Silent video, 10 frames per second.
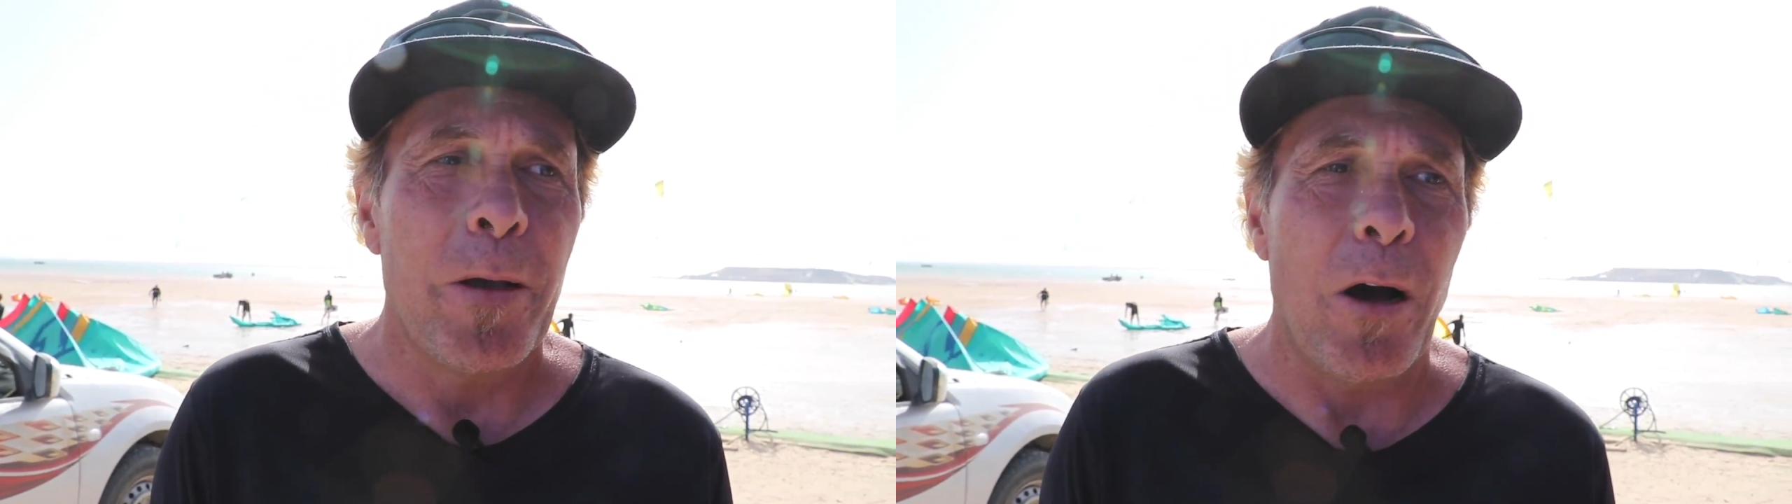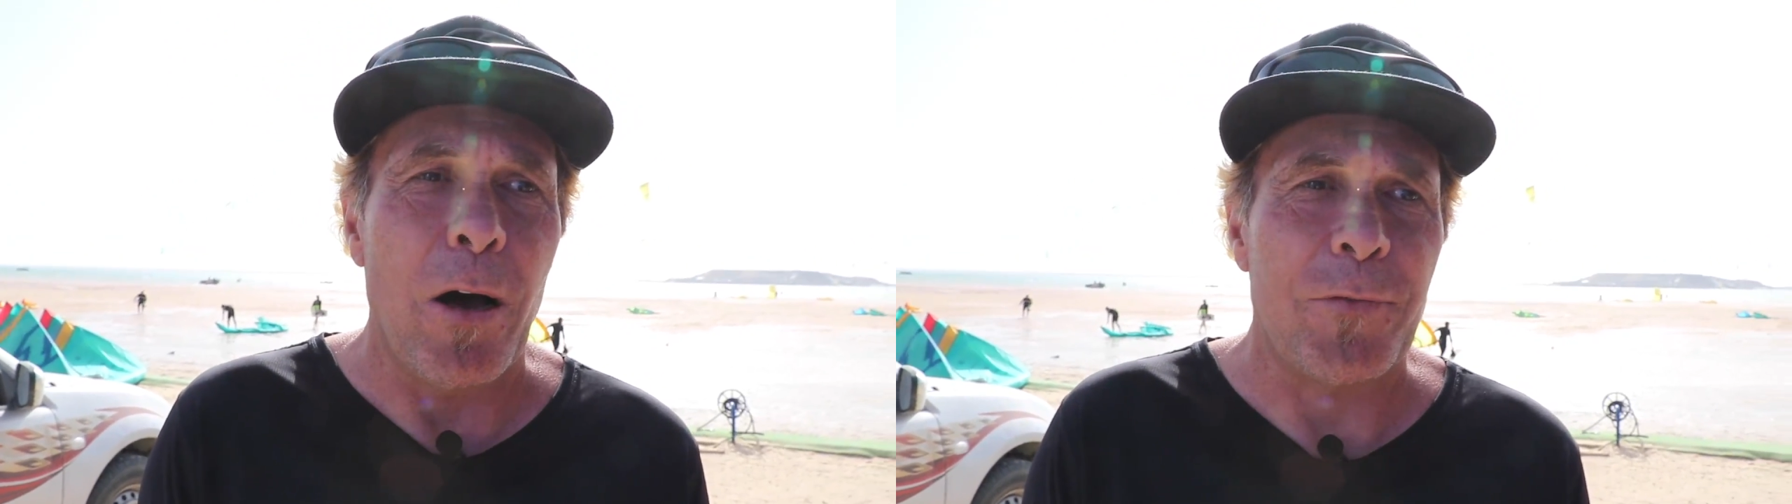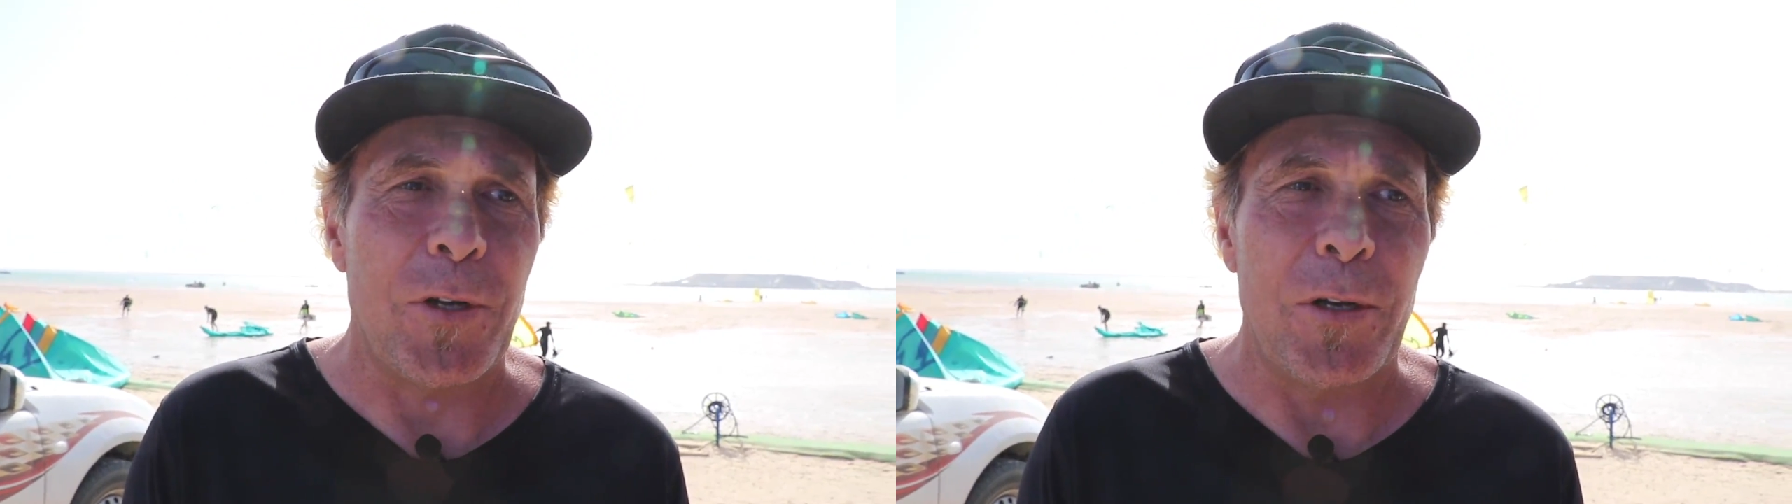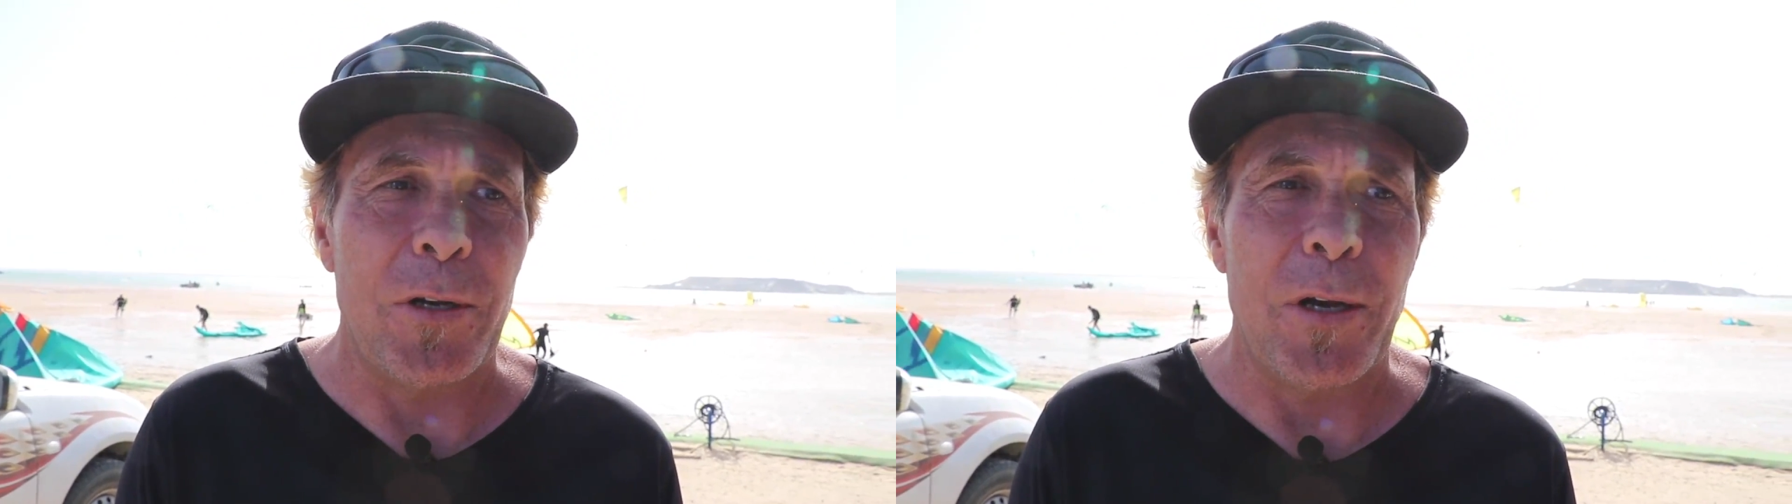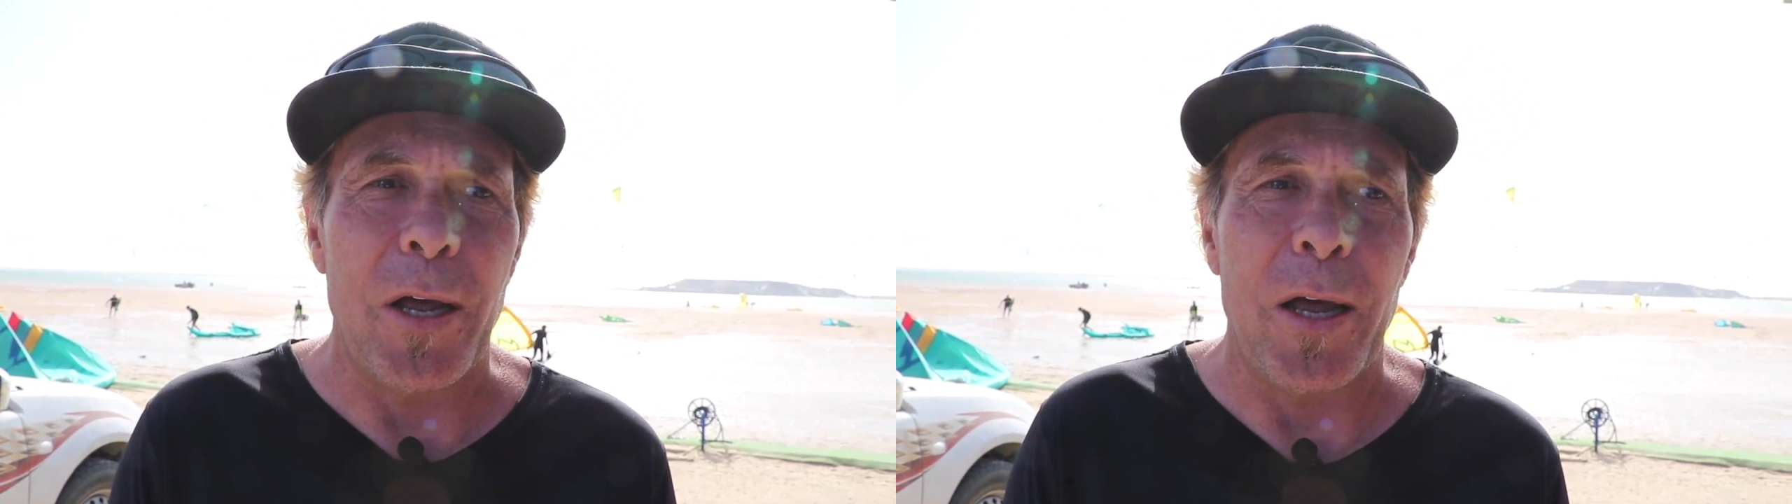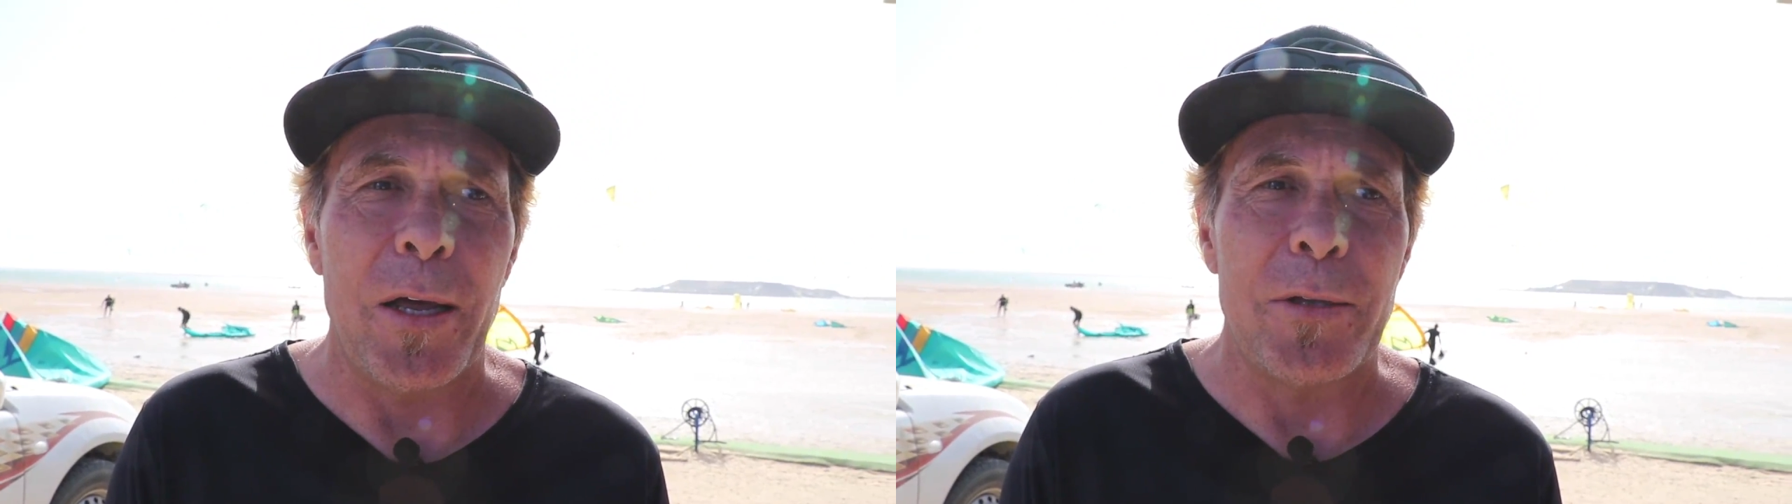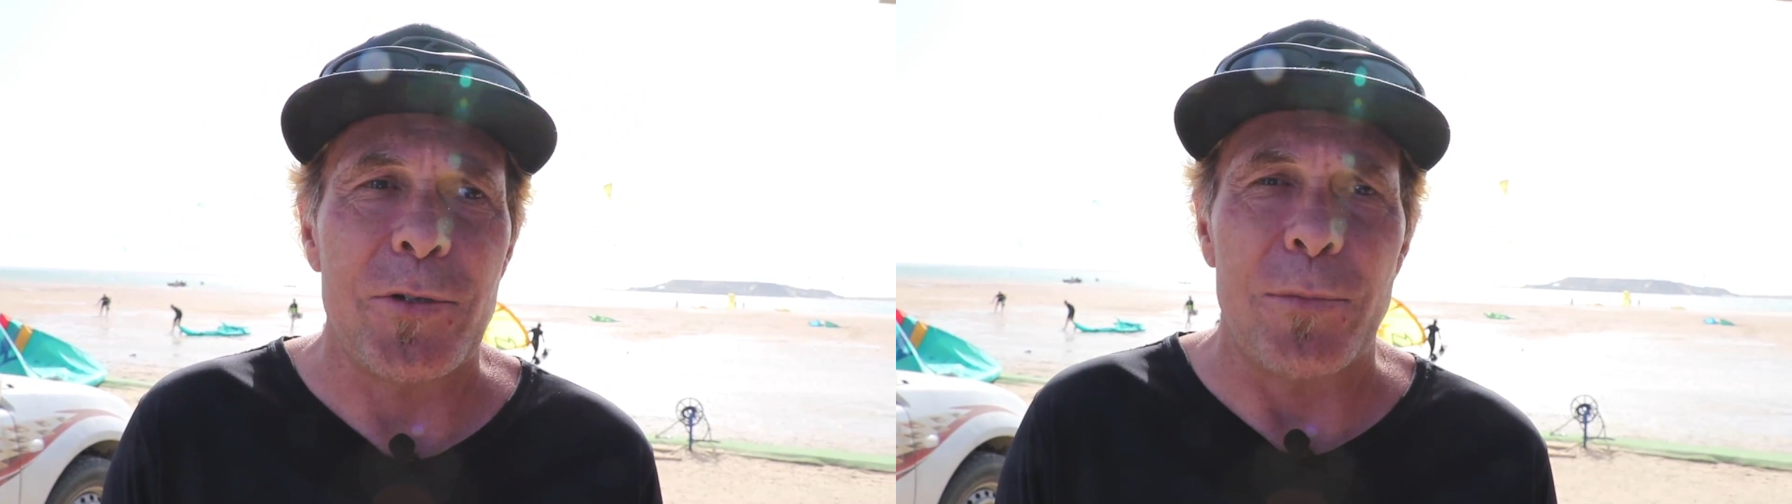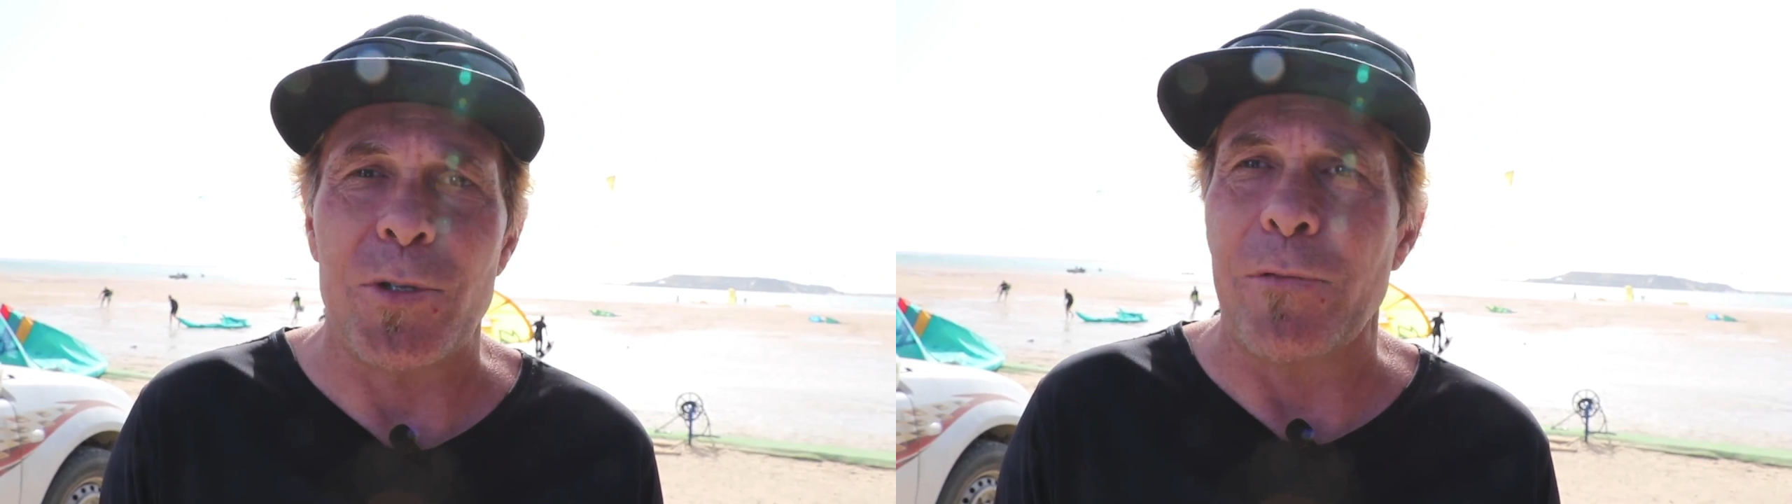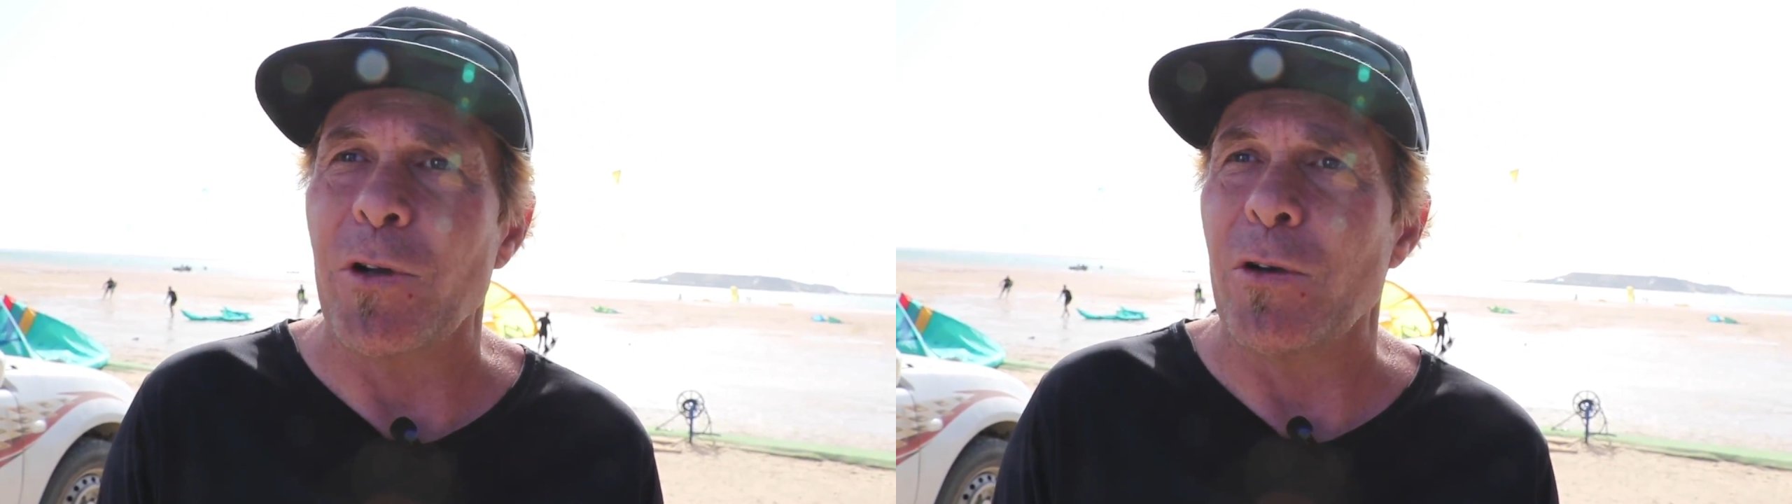Often some stuff